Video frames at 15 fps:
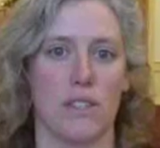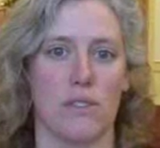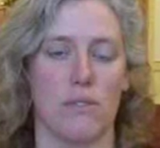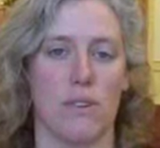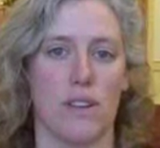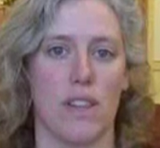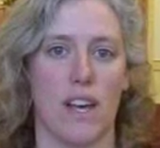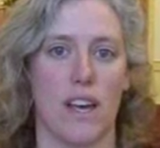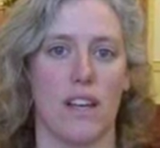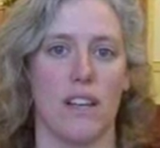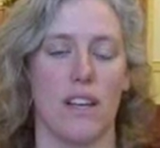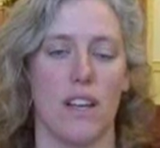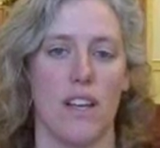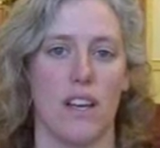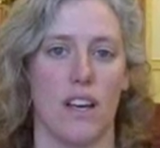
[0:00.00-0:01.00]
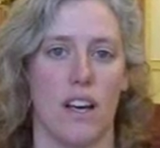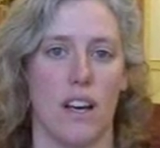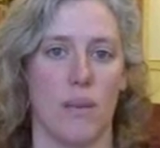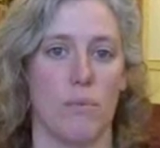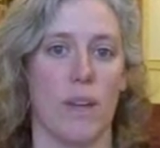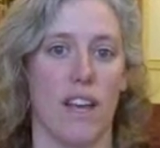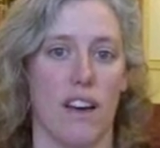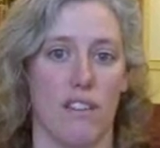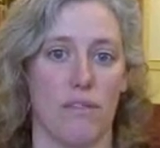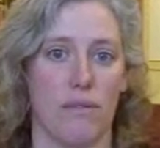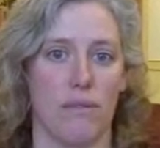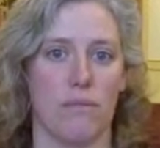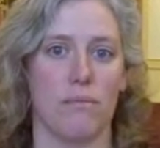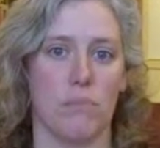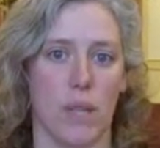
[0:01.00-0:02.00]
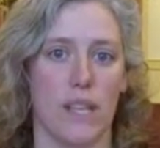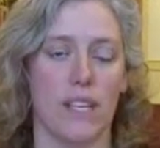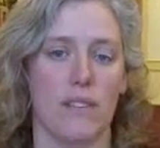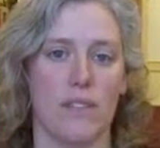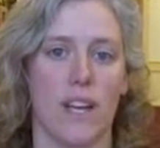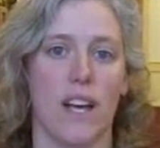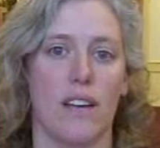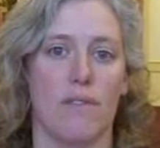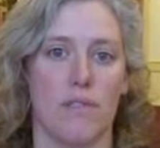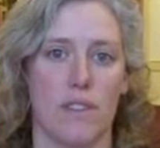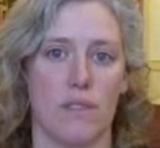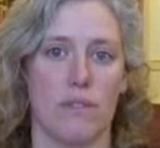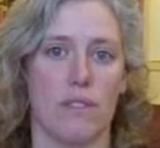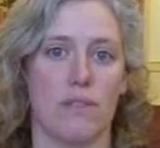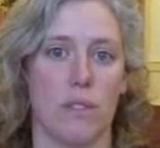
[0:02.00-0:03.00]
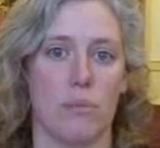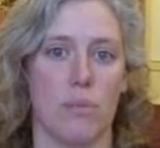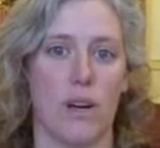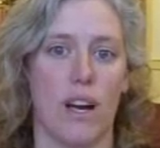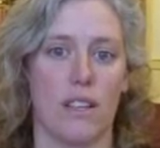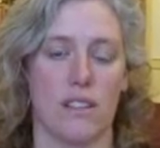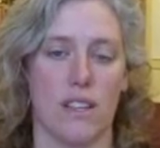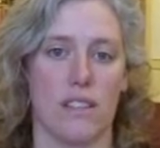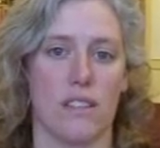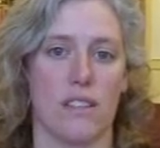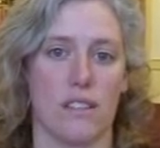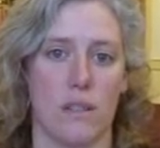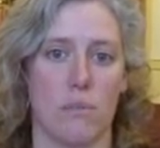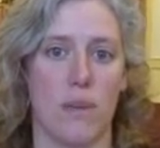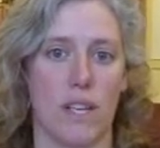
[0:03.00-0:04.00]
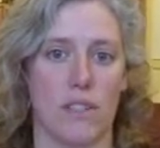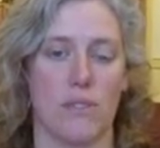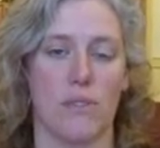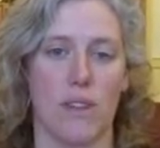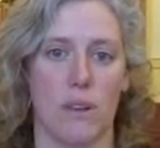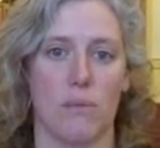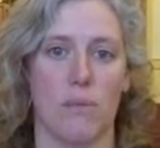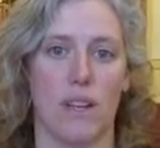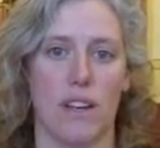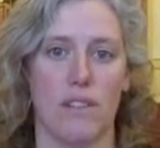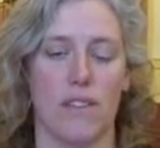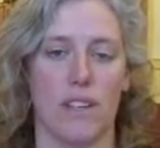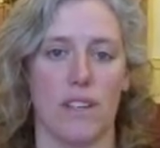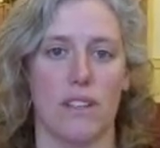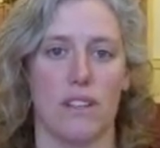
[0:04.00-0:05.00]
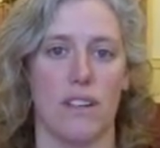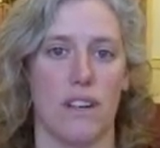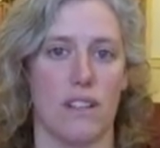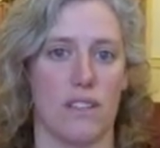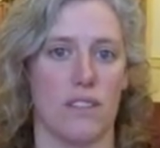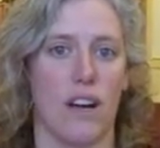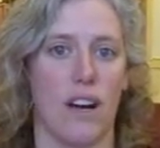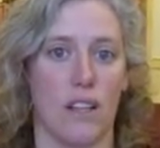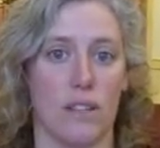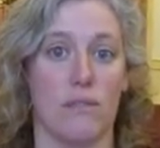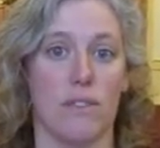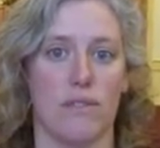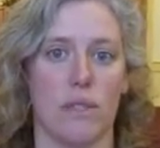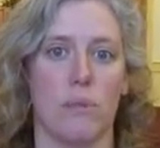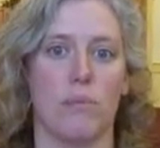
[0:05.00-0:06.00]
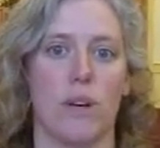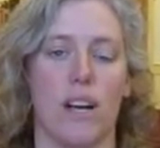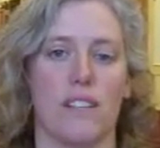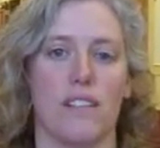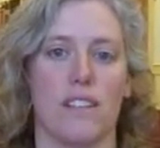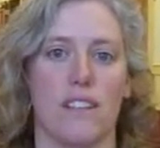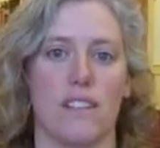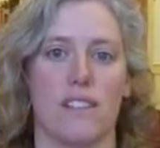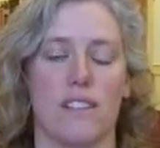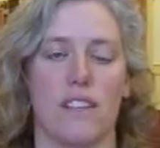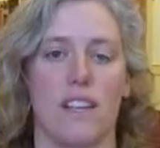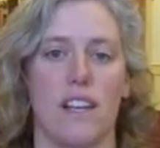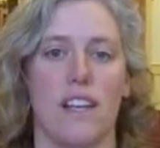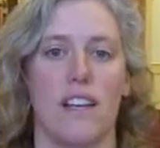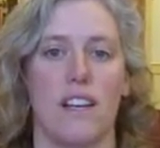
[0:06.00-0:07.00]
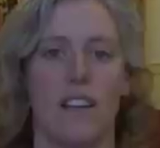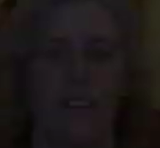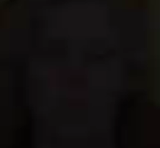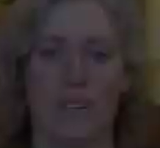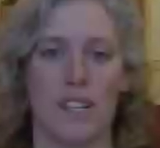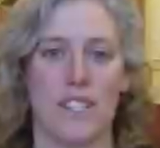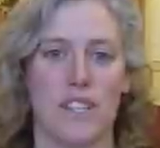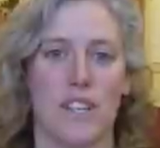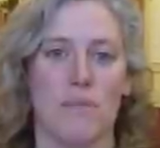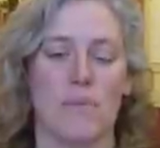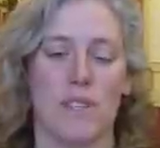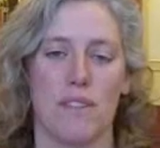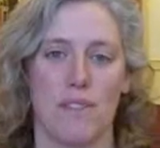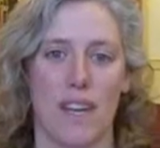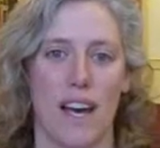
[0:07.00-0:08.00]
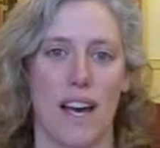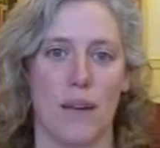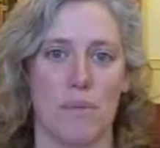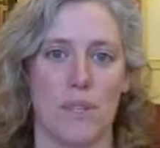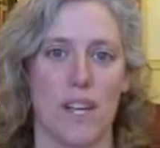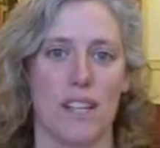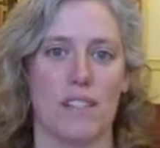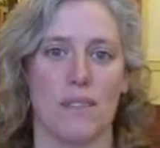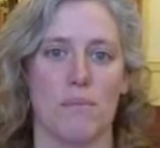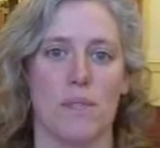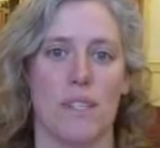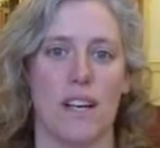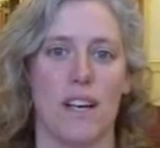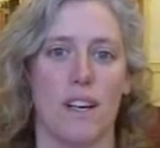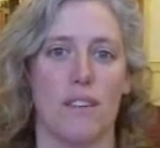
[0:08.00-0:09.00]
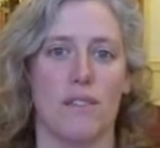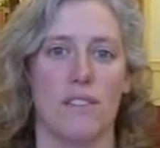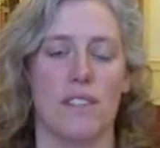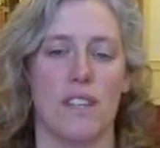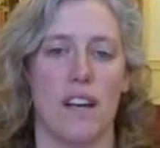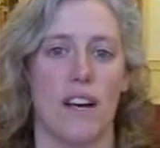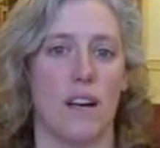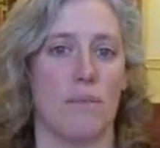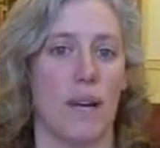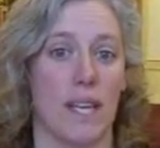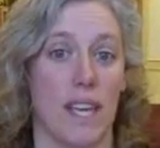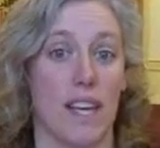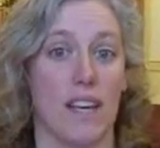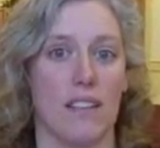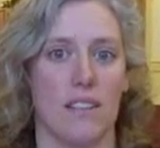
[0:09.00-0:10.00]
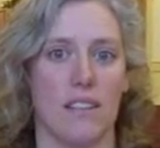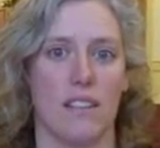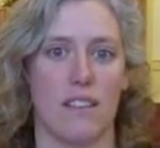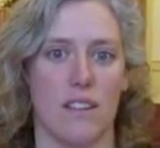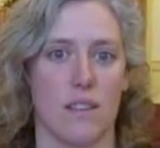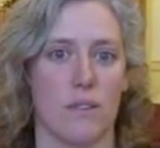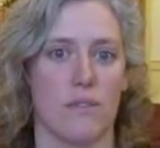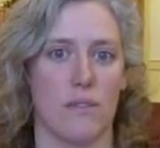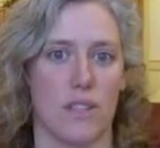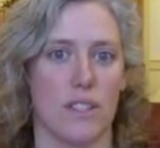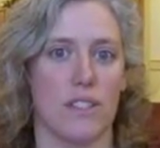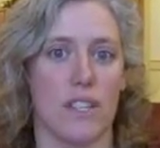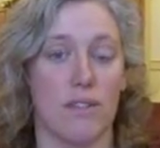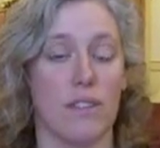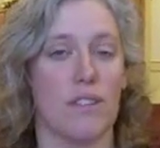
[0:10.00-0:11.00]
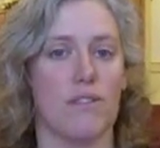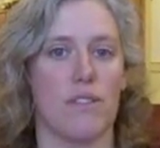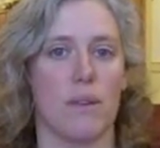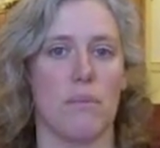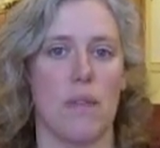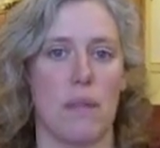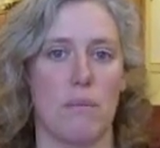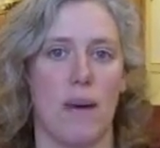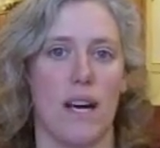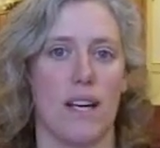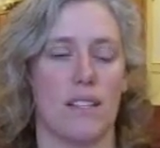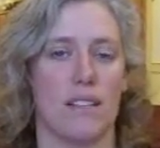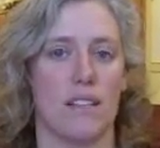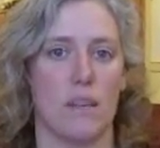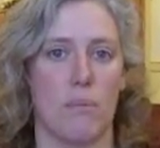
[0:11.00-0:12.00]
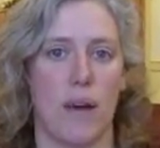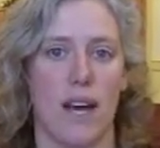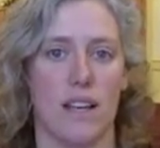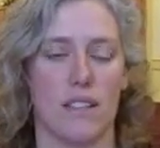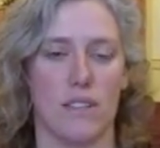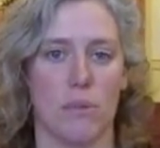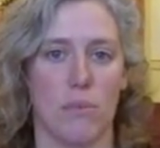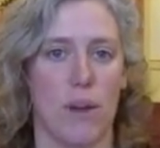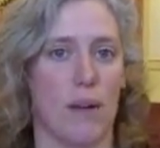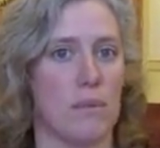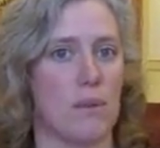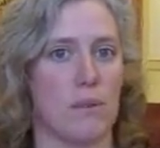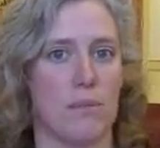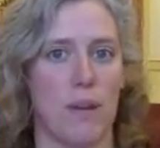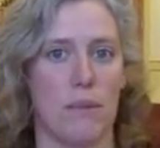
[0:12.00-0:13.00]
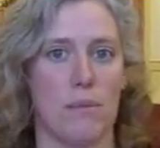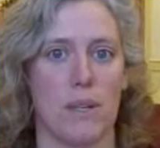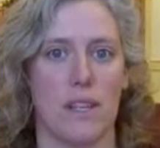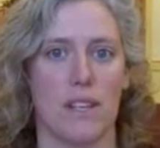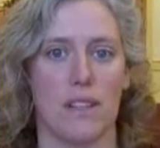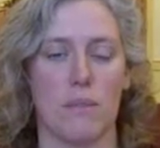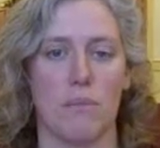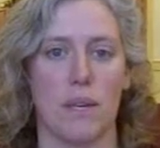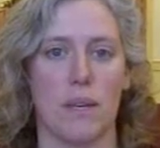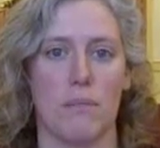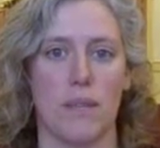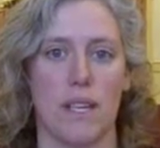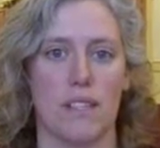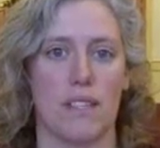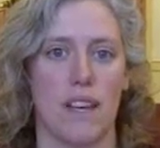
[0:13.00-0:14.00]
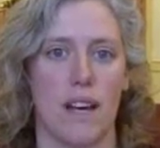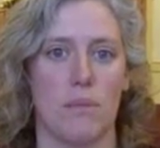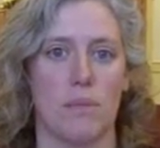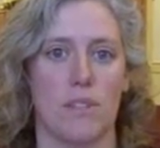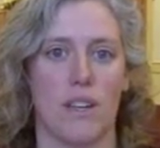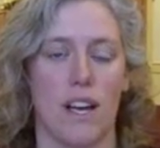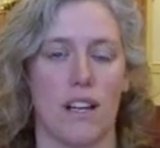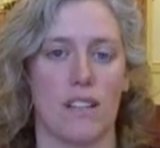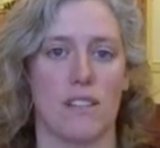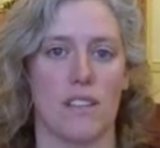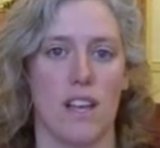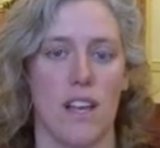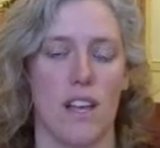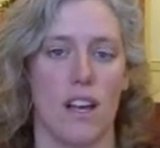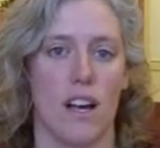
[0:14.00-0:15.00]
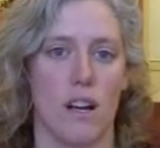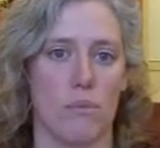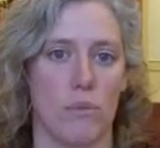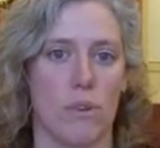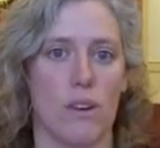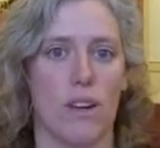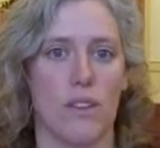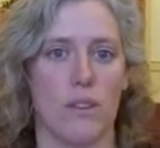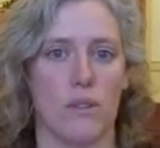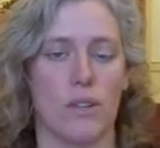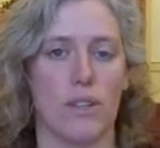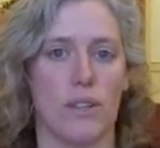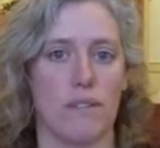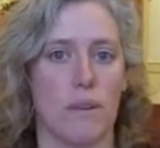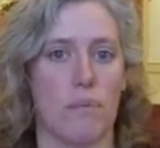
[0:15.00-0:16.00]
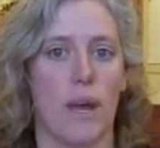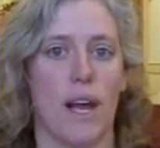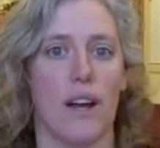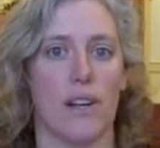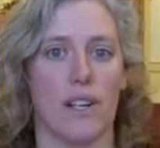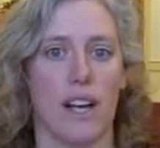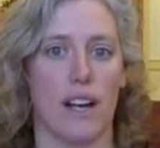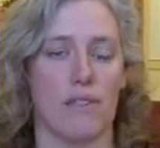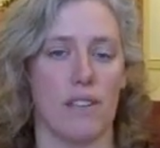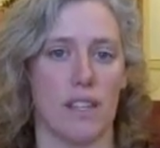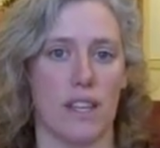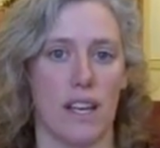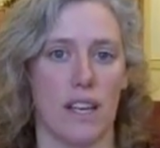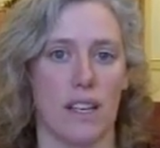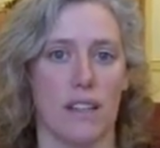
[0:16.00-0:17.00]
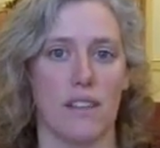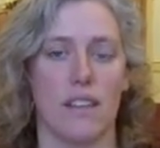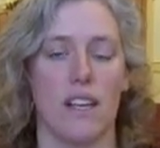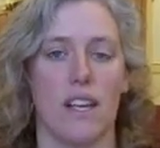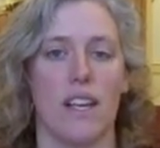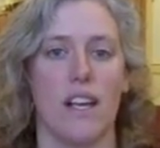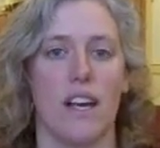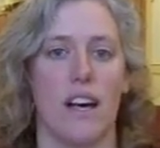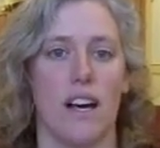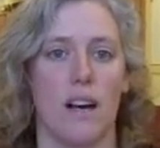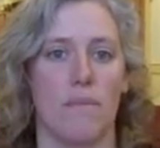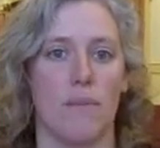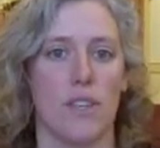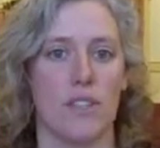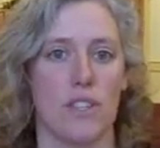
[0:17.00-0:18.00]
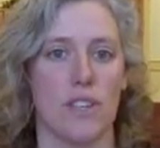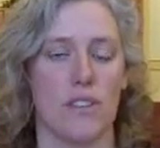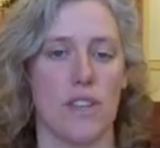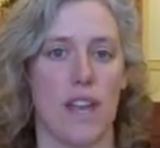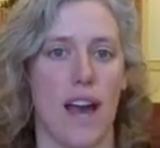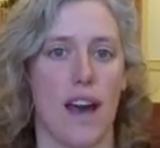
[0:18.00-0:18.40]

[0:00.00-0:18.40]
make sure that um, we have plenty of time for the review process and to make sure that we have a, a solid review process. In terms of the abstracts themselves, um, again, they're, they're different from in the past. In the past, you probably remember that the BMES abstracts are more on the order of a paragraph in length. Um, this year,